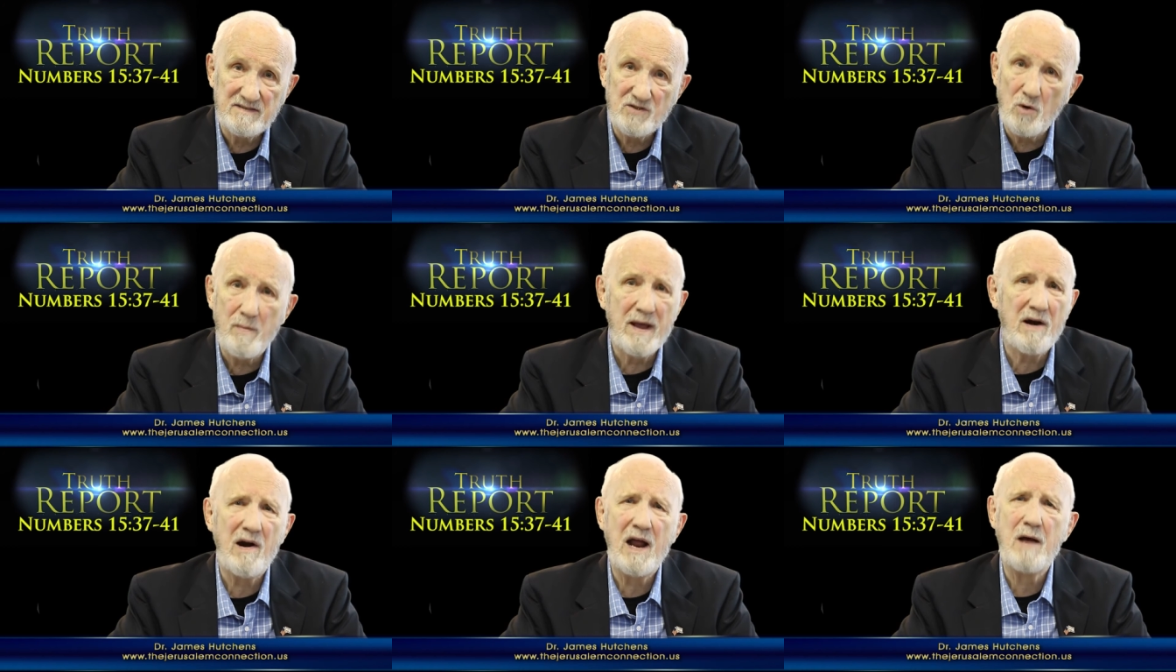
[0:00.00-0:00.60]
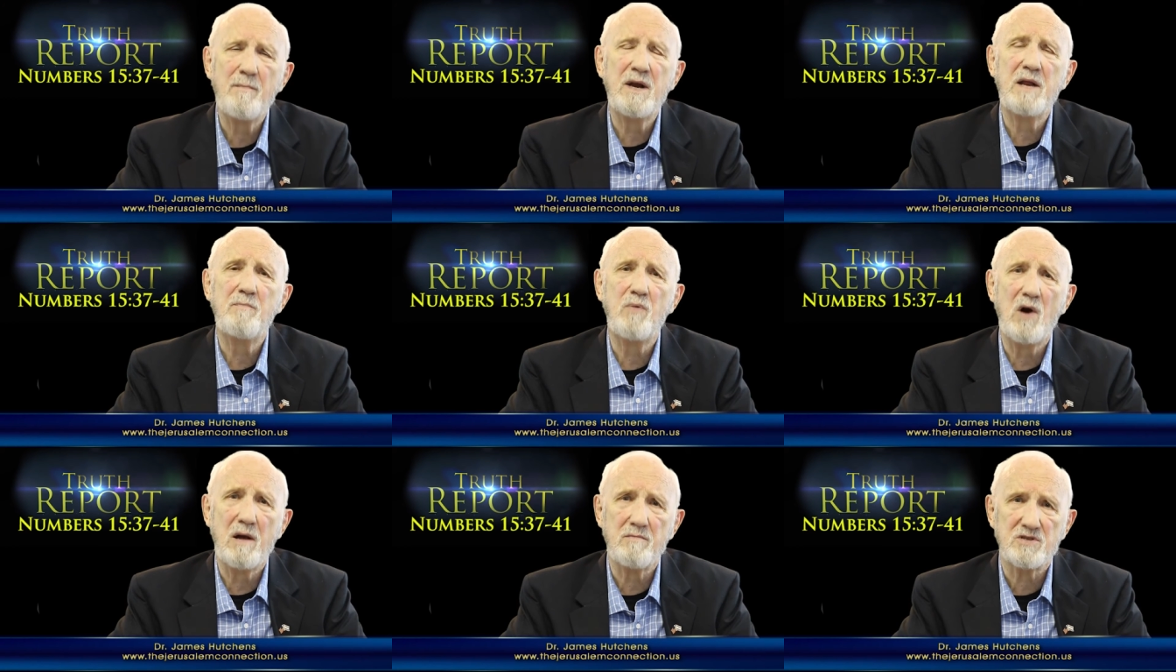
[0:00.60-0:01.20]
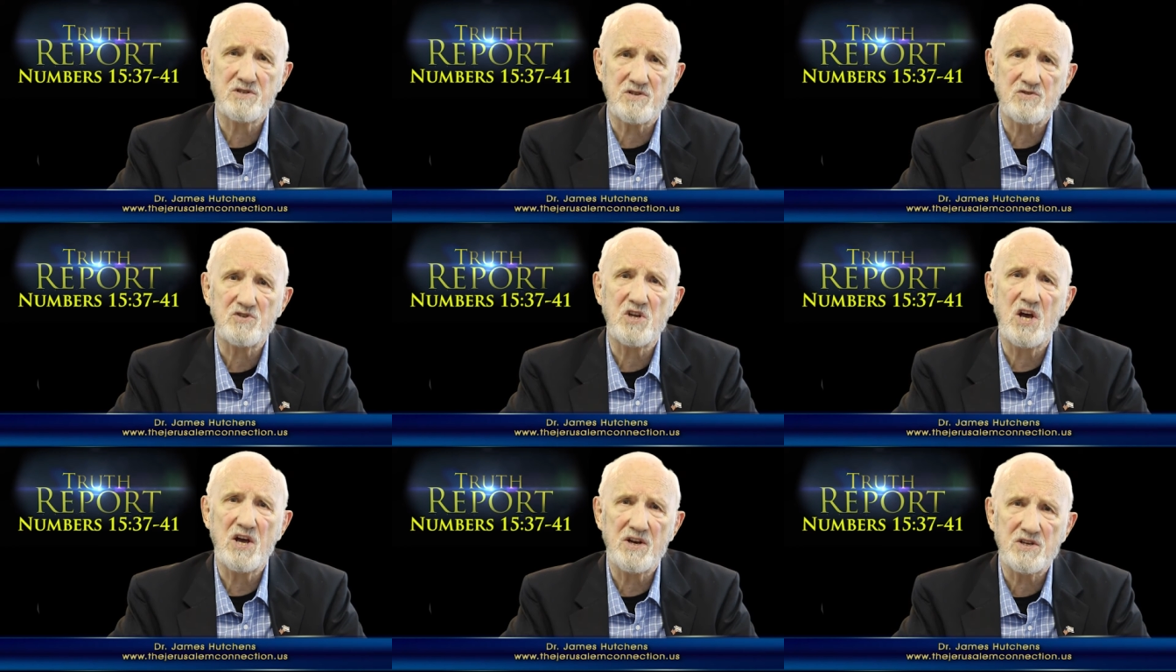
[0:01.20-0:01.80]
No matter how many promises
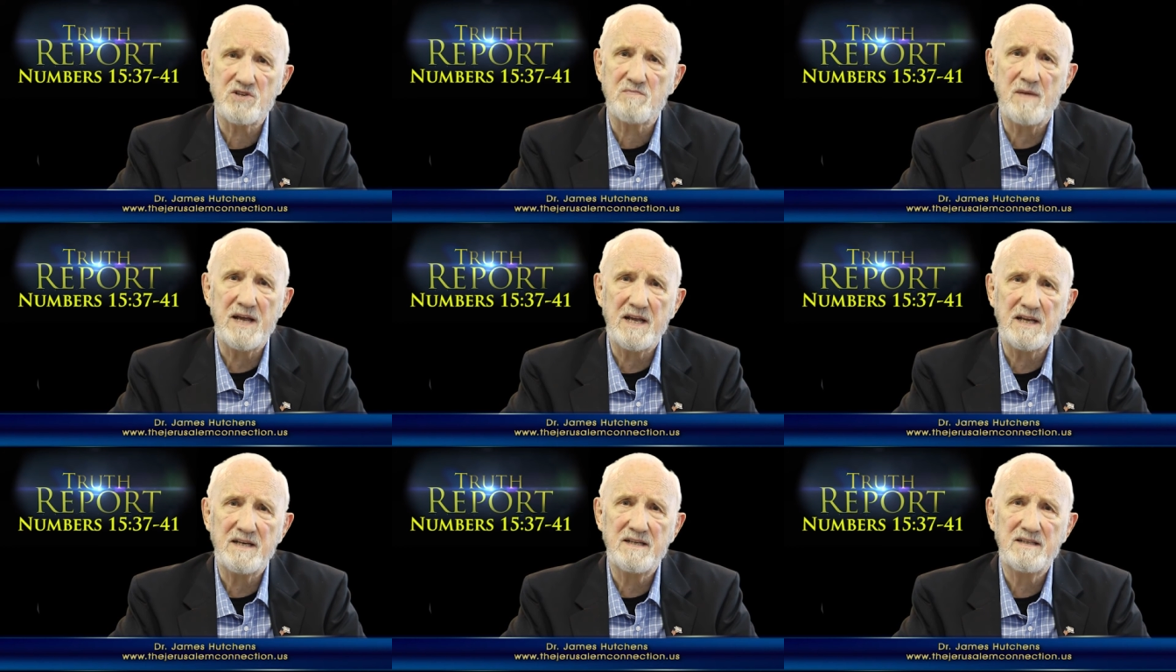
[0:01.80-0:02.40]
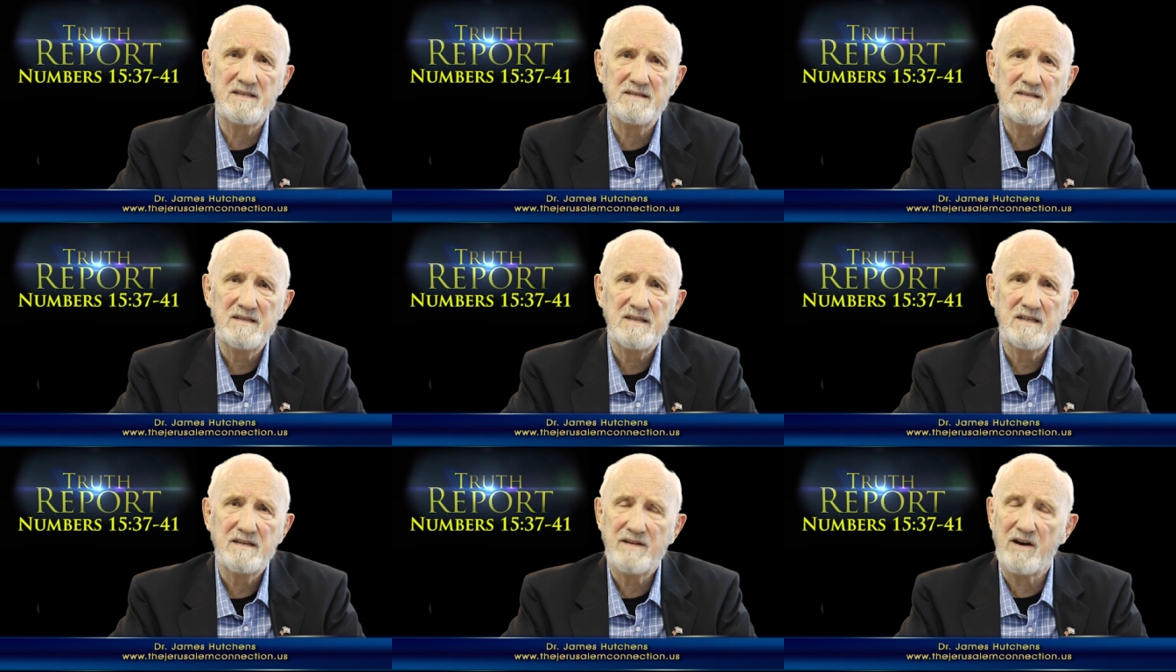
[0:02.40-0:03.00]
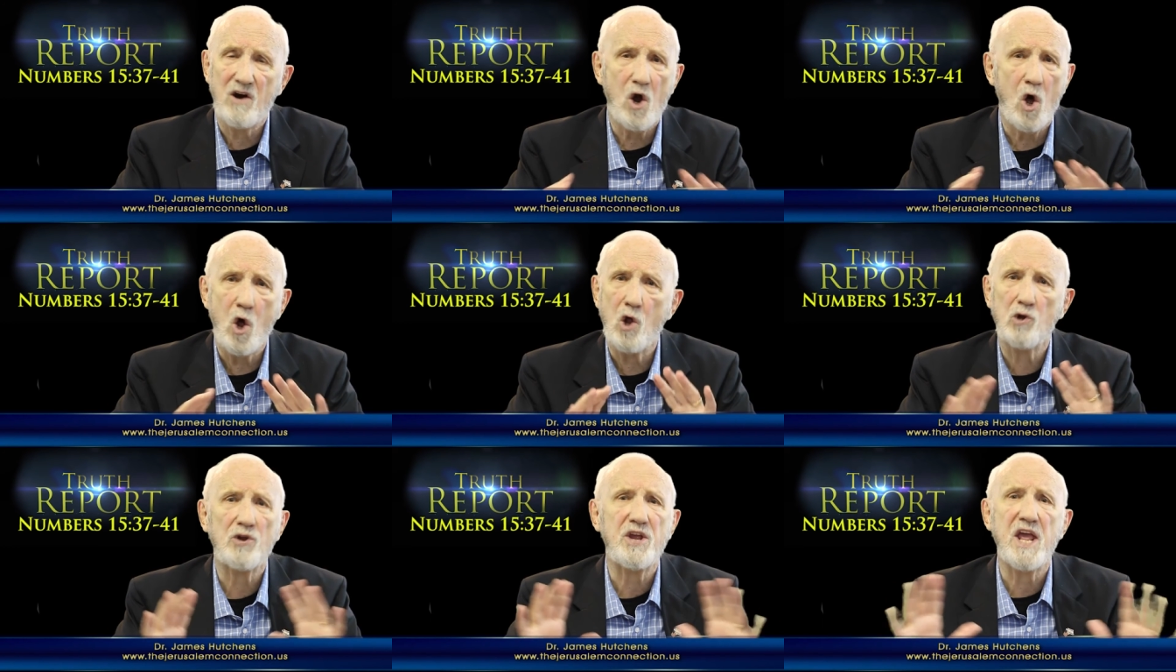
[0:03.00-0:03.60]
God has made, they're
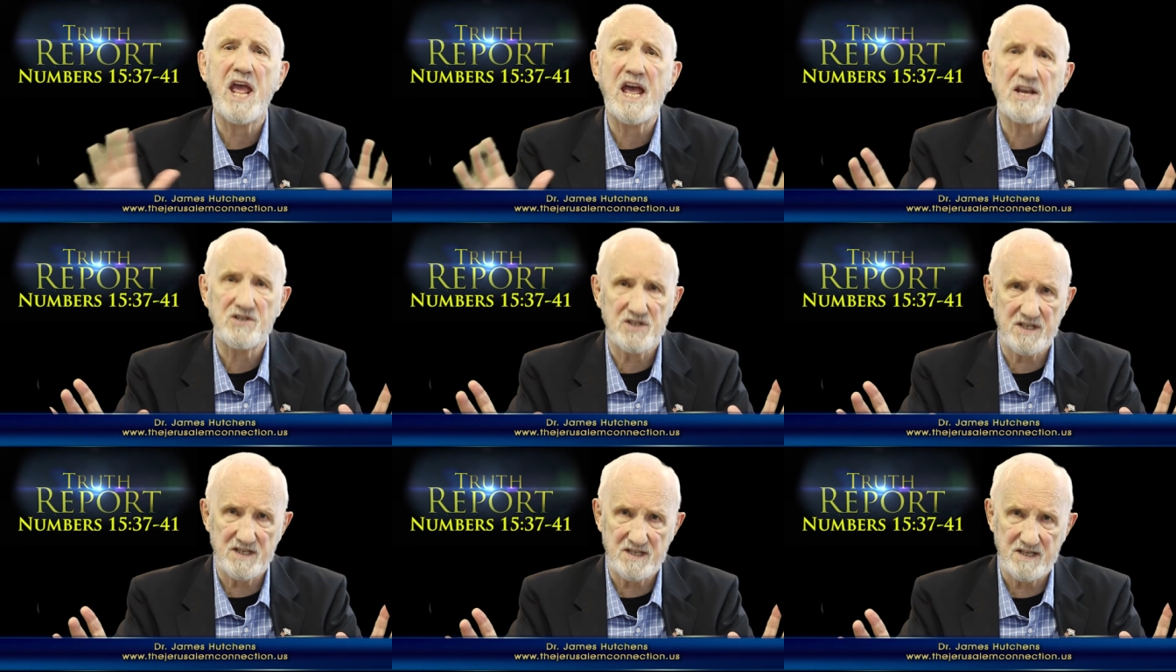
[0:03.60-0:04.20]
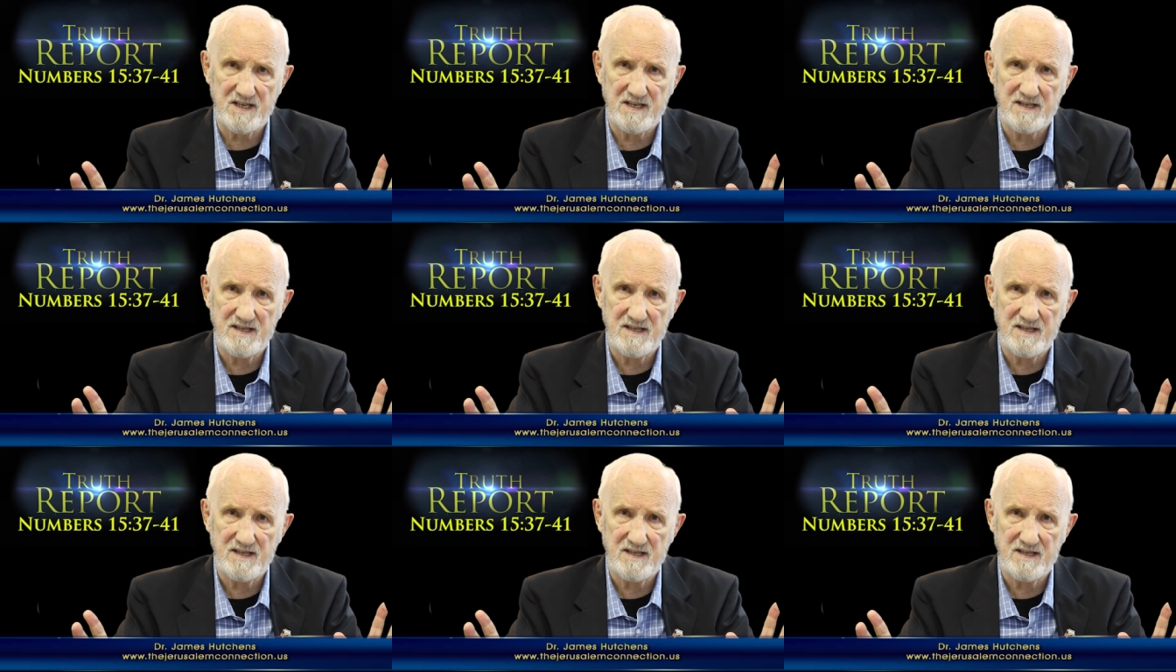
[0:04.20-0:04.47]
all yes